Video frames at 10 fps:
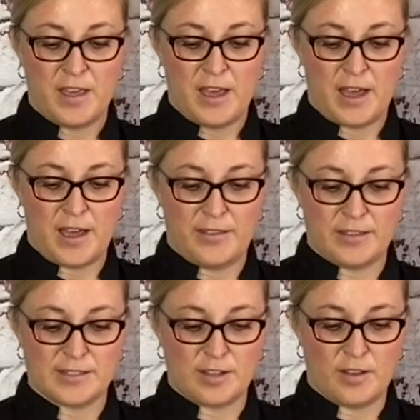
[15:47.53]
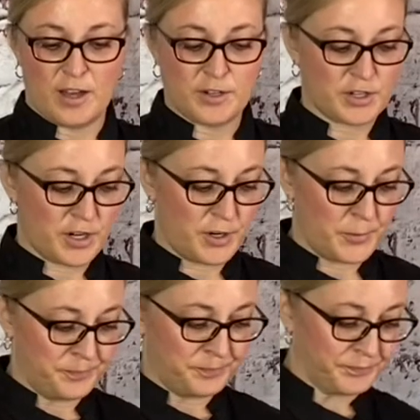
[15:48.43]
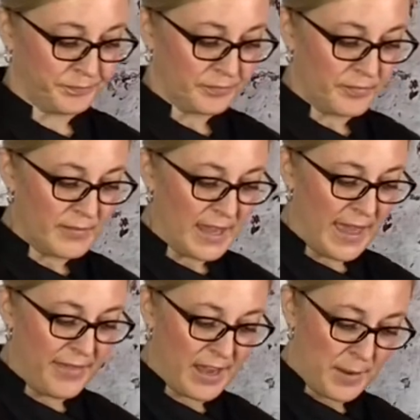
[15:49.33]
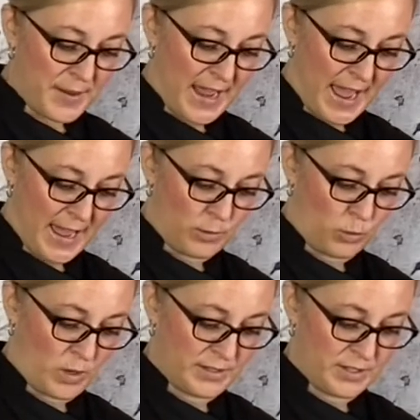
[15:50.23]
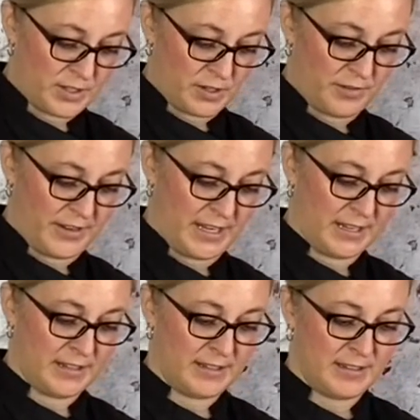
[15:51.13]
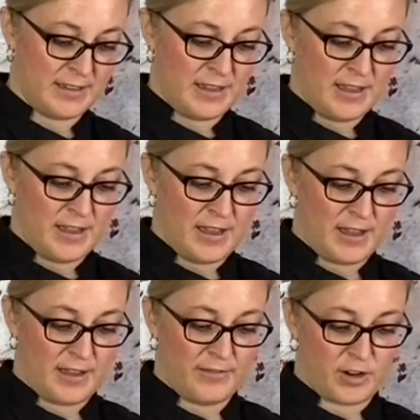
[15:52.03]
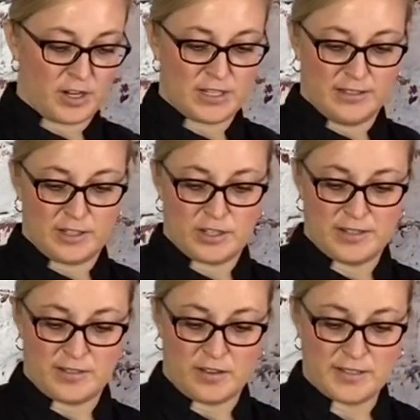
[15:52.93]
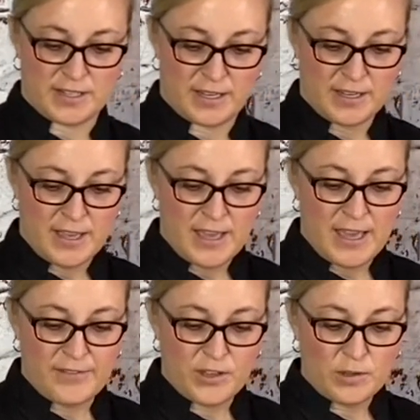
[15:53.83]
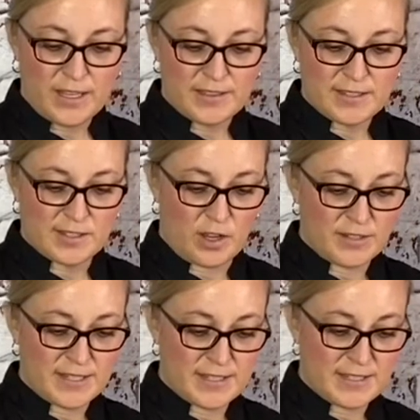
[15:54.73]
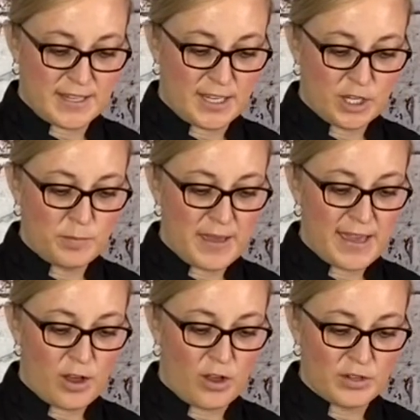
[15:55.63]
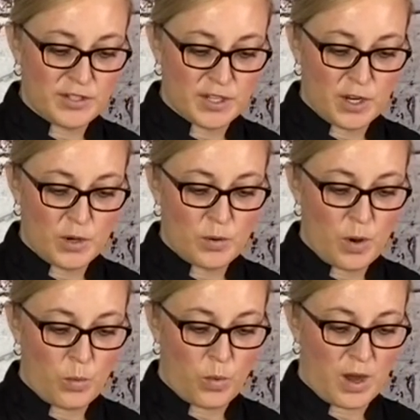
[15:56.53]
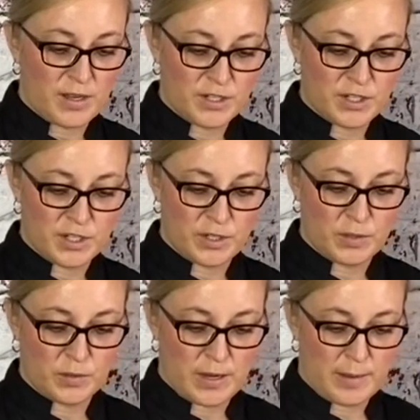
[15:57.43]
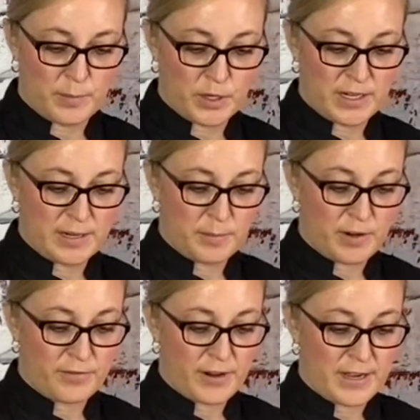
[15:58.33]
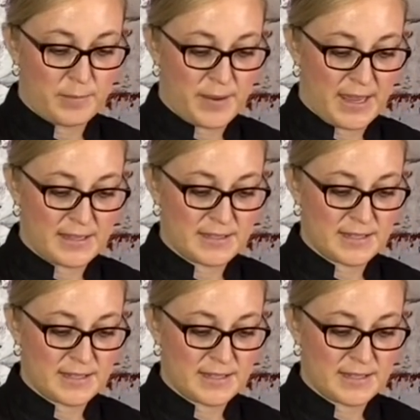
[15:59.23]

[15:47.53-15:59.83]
the cilantro, and then I'm gonna add 1 serving of our delicious salsa. If you let the salsa sit, you may also want to put it in perforated pans, because